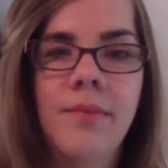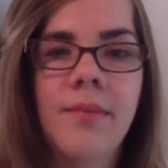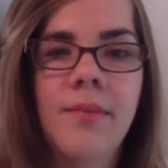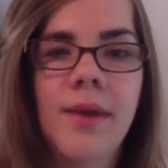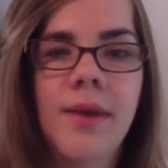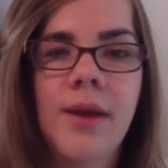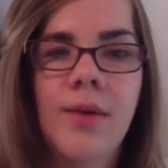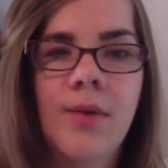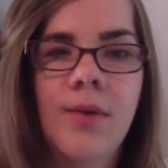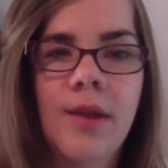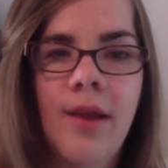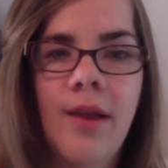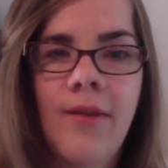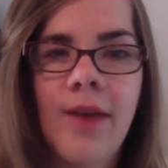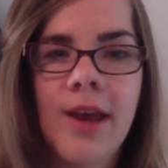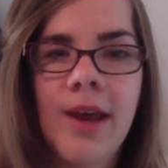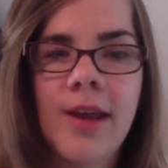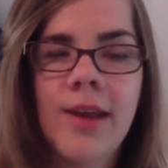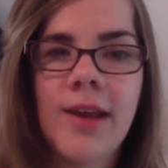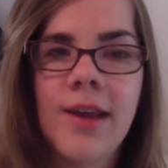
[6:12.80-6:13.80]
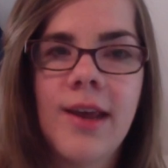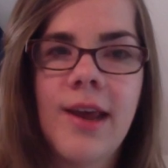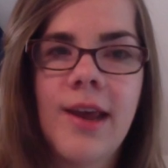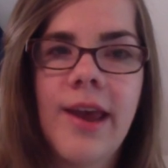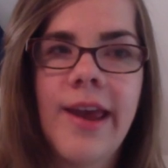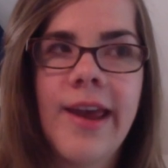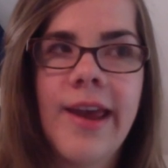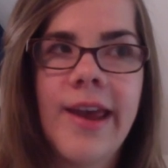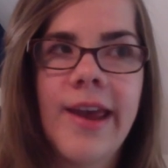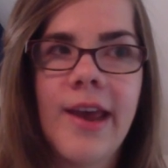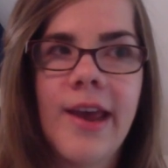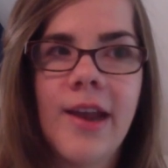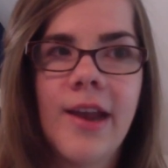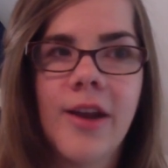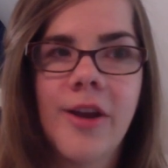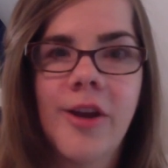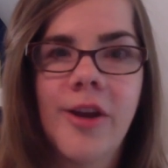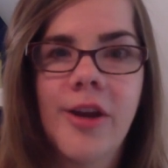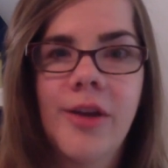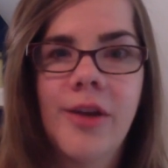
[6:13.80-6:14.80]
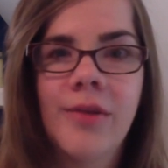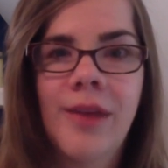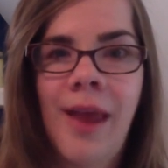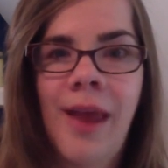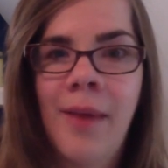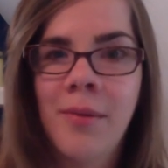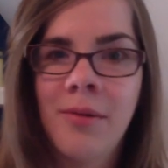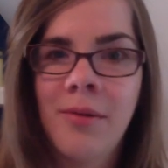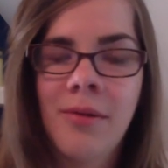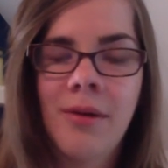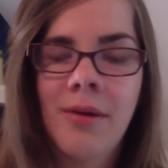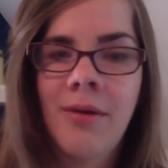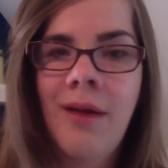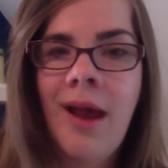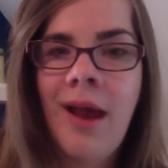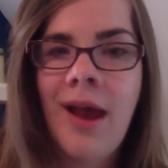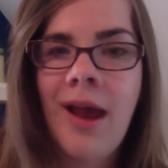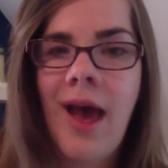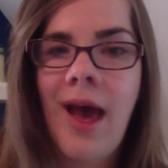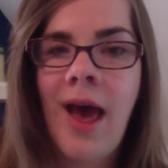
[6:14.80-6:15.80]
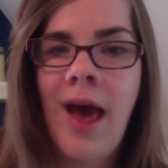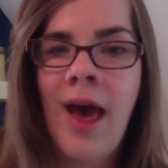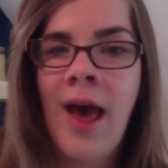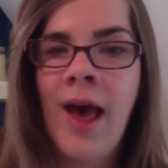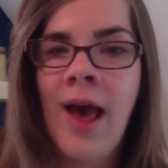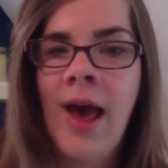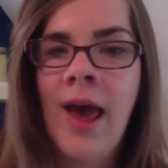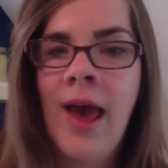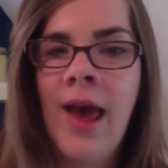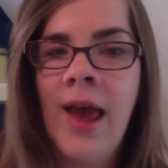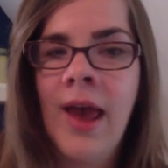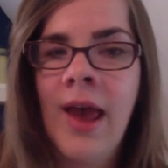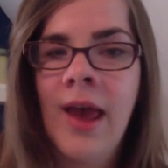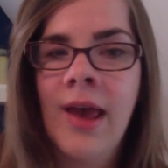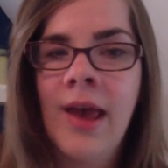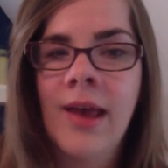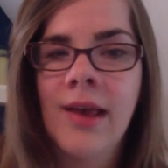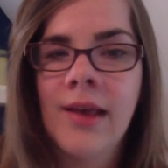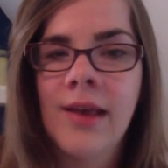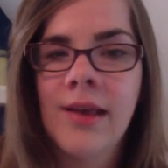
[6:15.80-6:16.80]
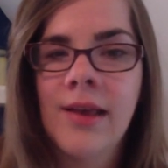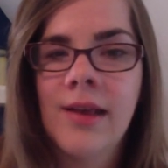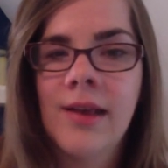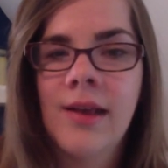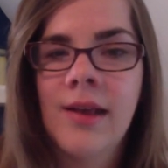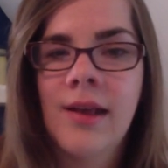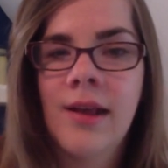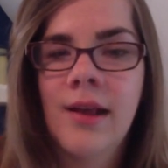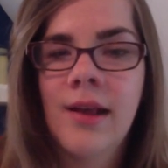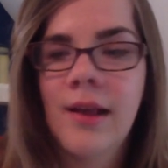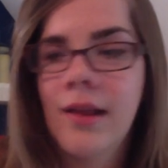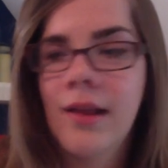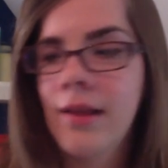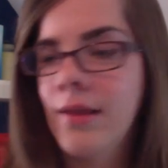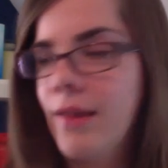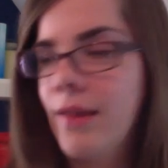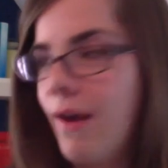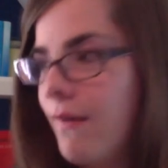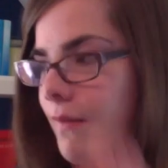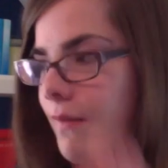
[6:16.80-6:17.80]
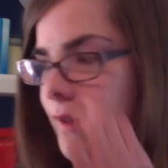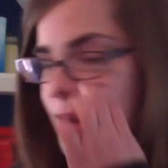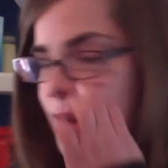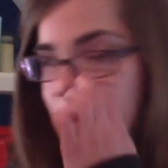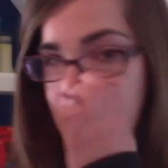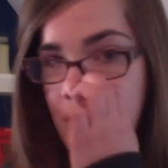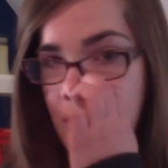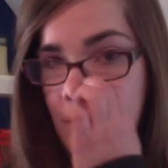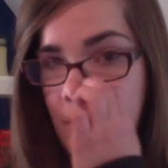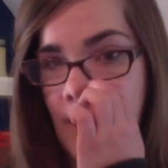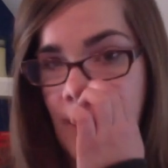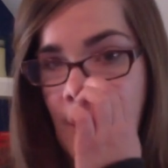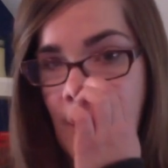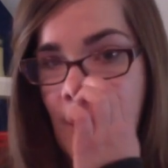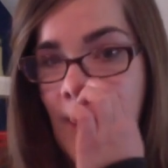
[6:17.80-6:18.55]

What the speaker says: you will love it. And she was absolutely right. I love this book.